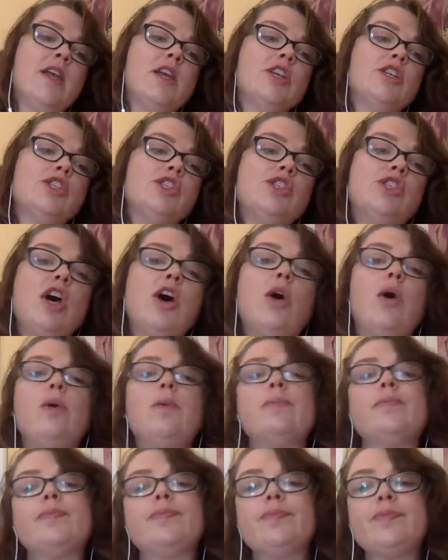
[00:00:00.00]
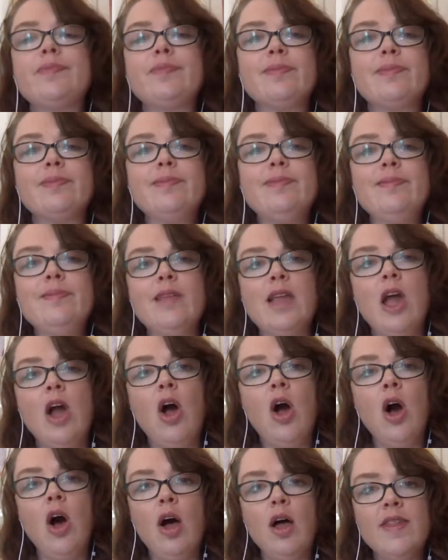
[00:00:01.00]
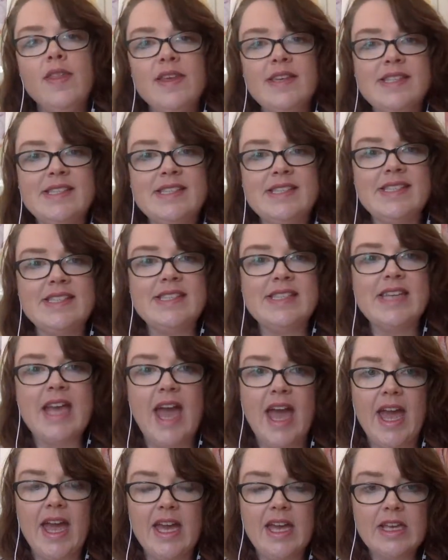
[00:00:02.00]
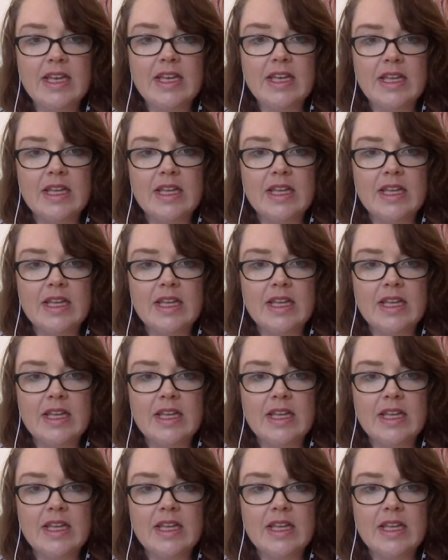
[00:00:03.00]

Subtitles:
So all this to say,